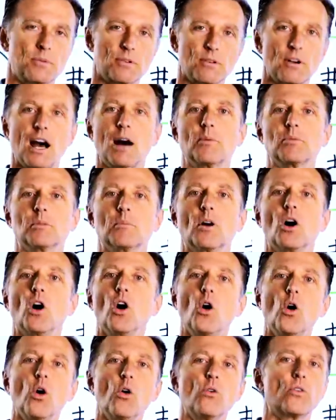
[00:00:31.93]
problem
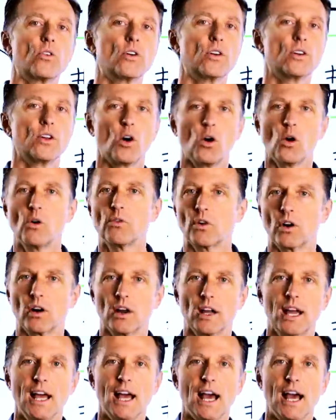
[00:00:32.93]
over and over.